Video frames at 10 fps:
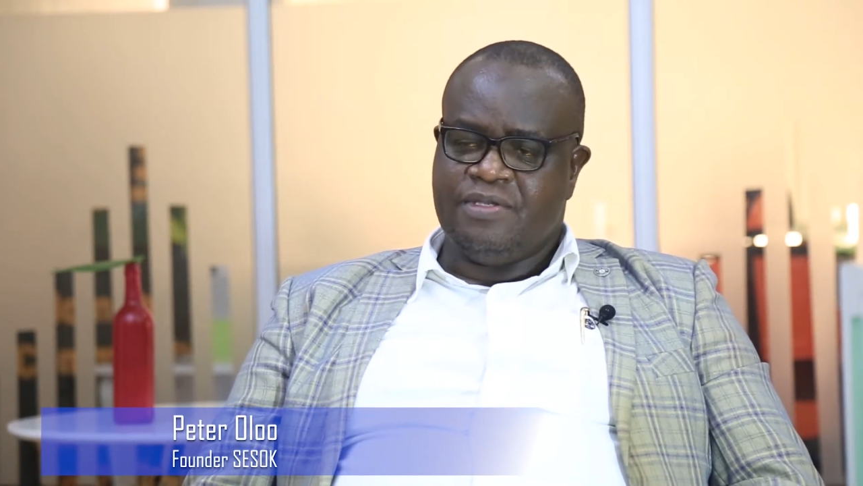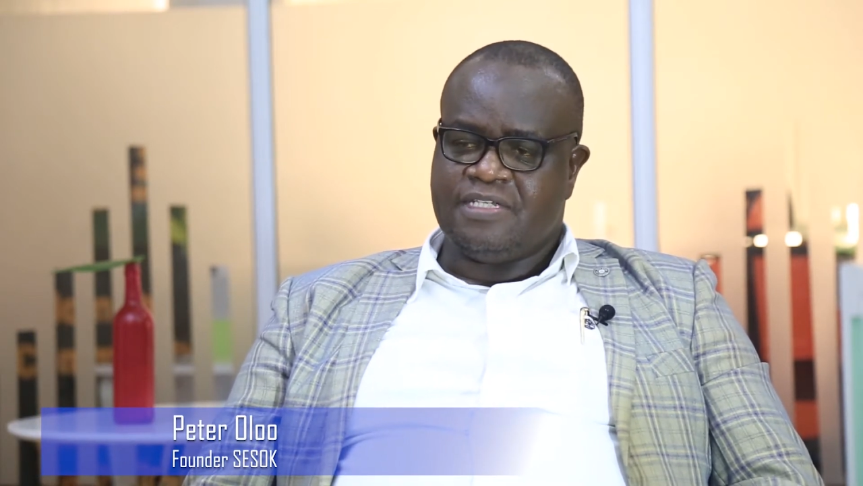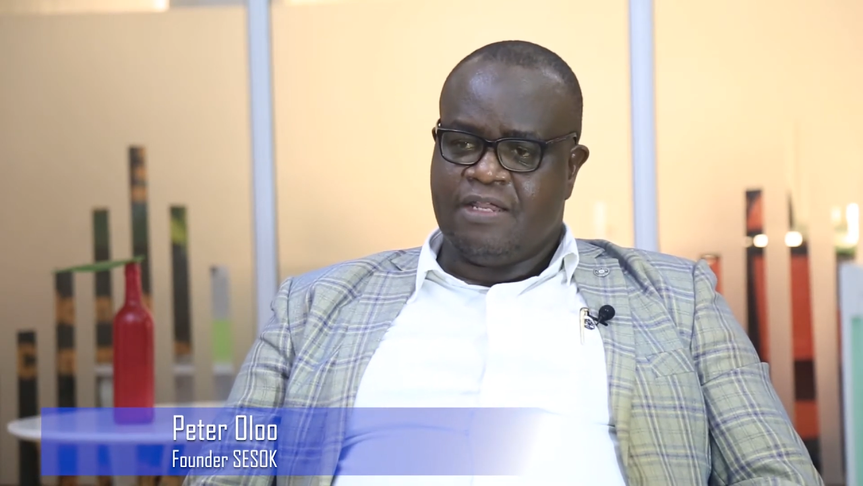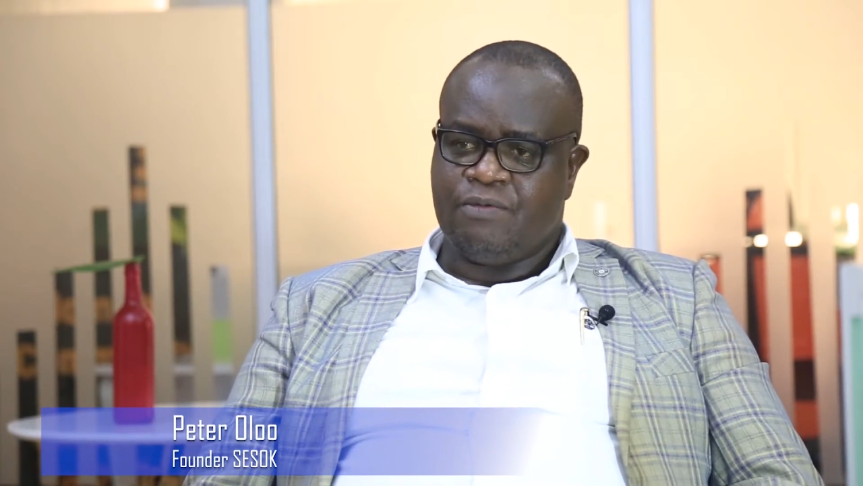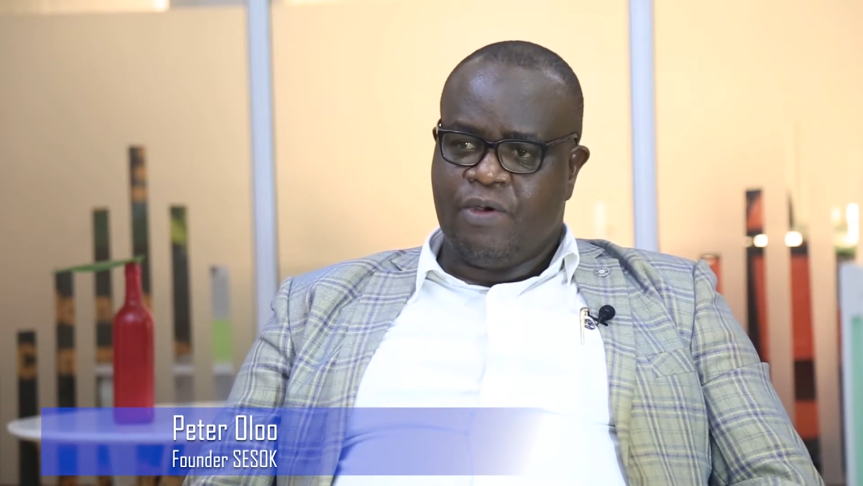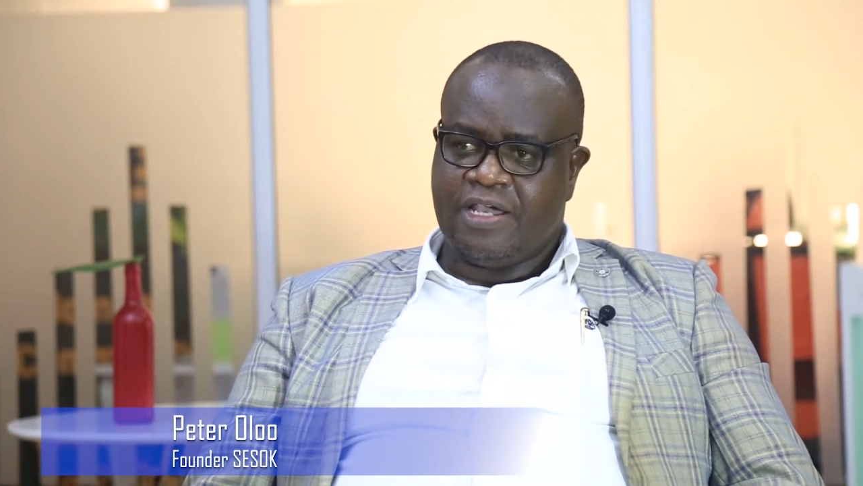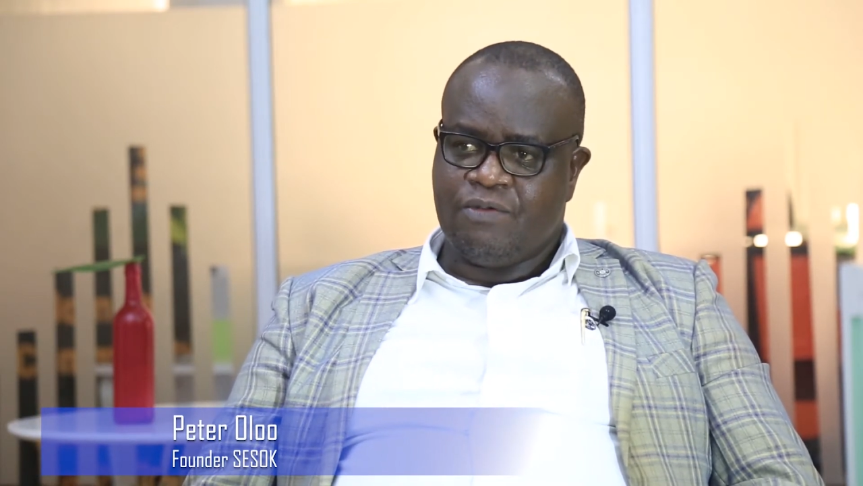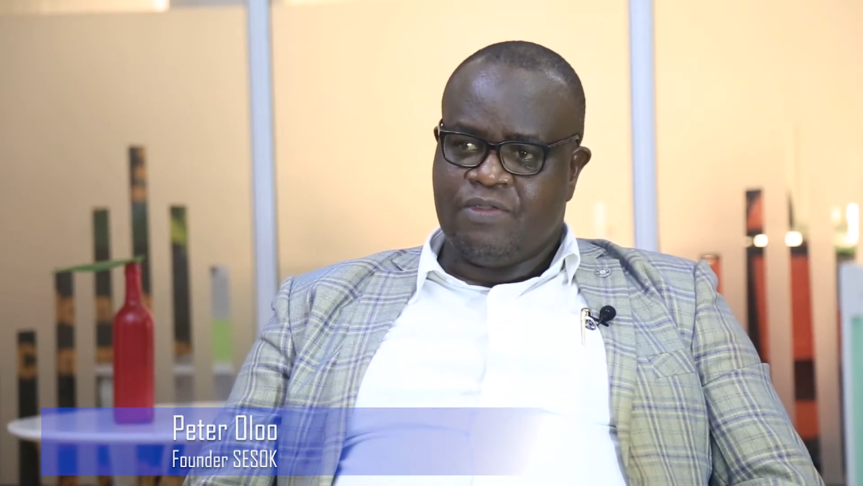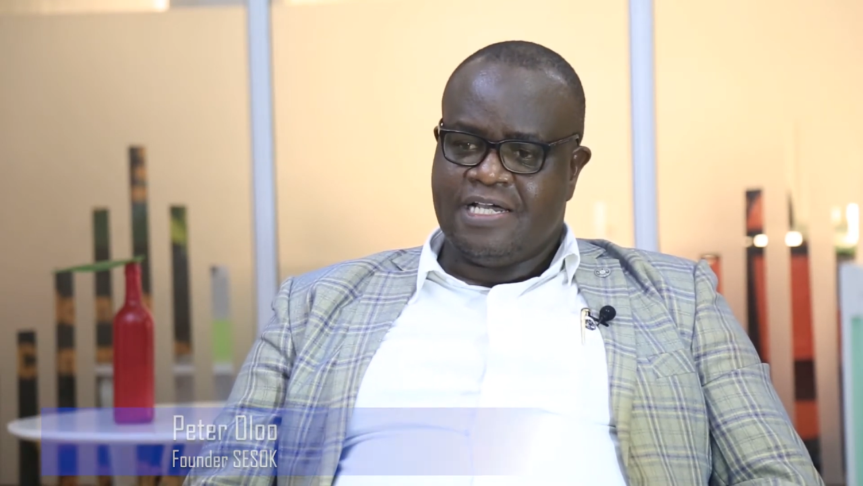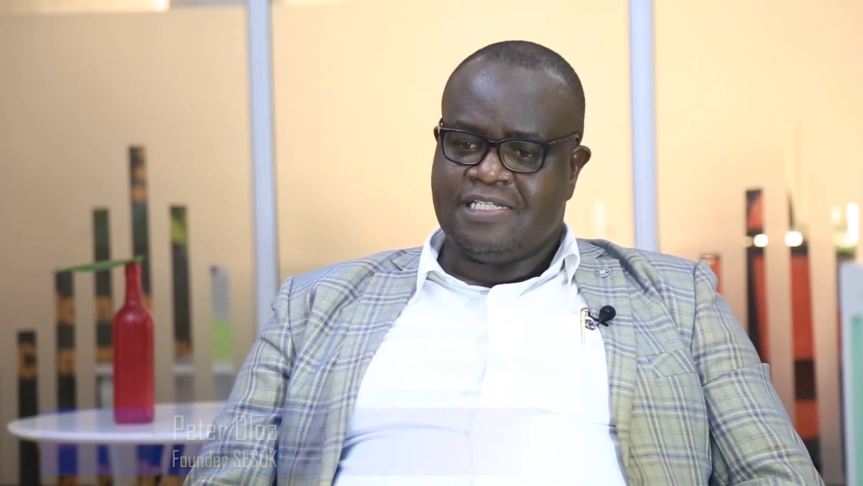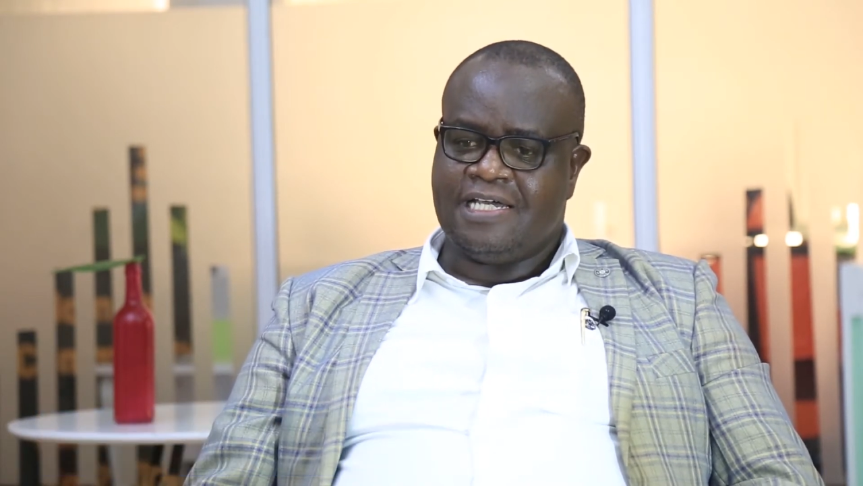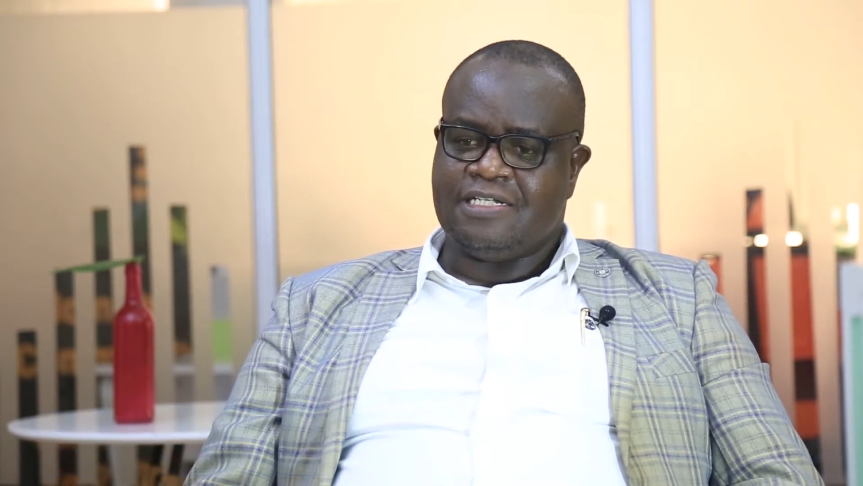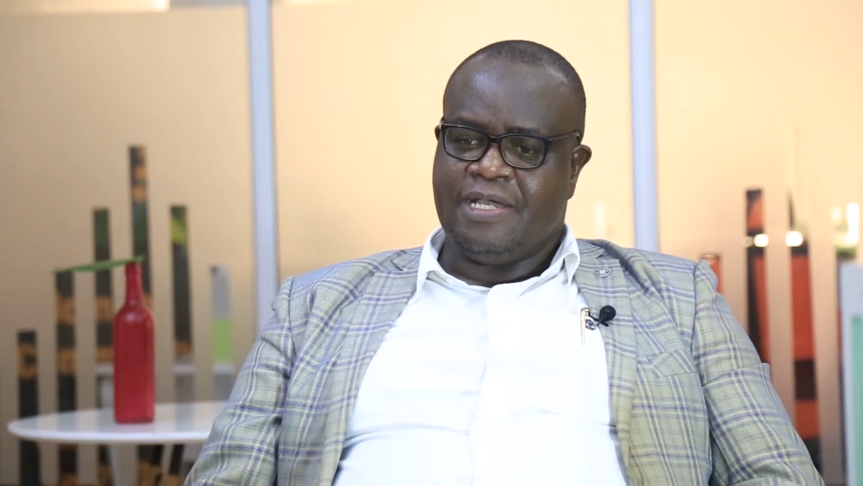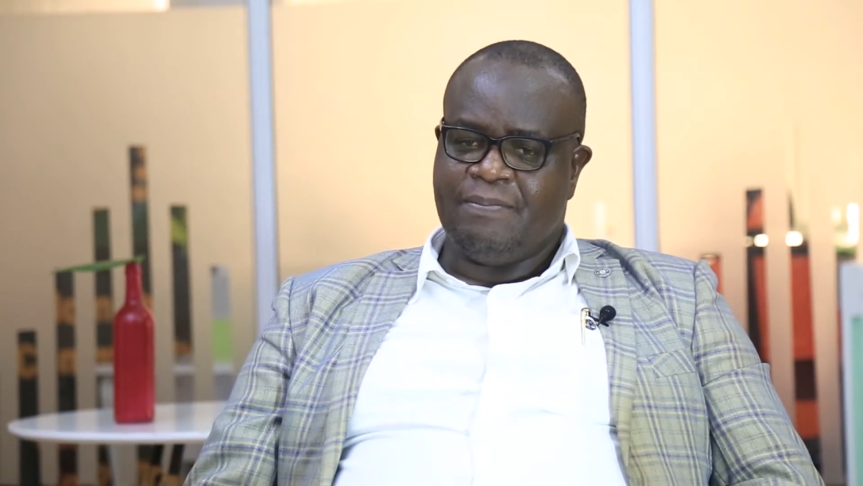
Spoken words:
been working with us and